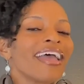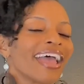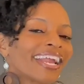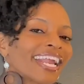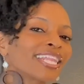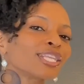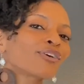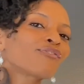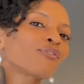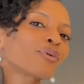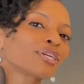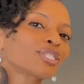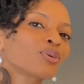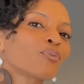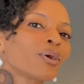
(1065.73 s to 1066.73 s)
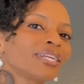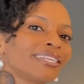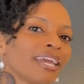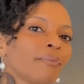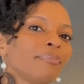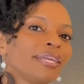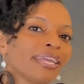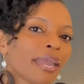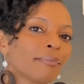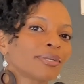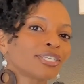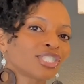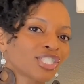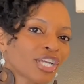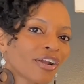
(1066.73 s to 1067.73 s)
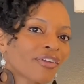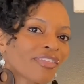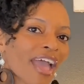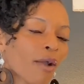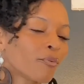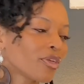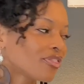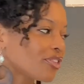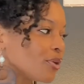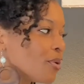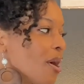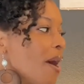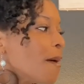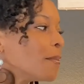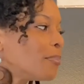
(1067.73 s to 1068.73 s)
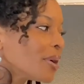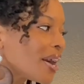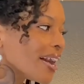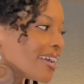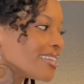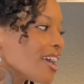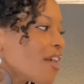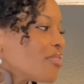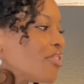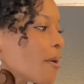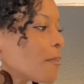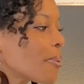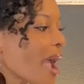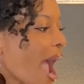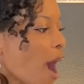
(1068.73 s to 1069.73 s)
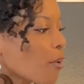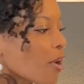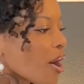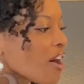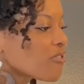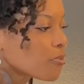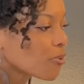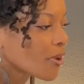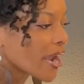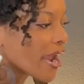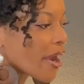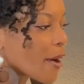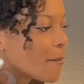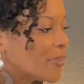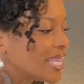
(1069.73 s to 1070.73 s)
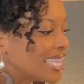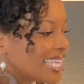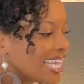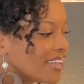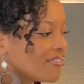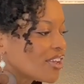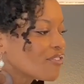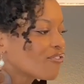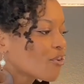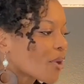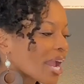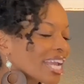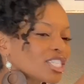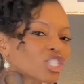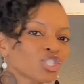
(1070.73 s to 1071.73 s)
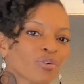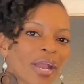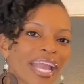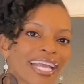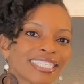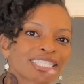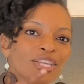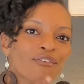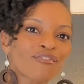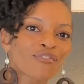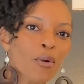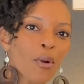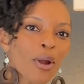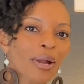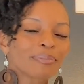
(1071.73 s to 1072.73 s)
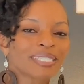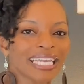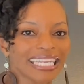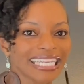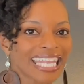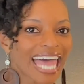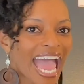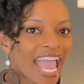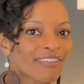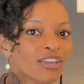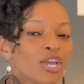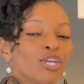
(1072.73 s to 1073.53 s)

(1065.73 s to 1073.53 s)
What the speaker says: And I look forward to one day being able to share that with you. But The Power of Prayer, Believing for a Transformed Life.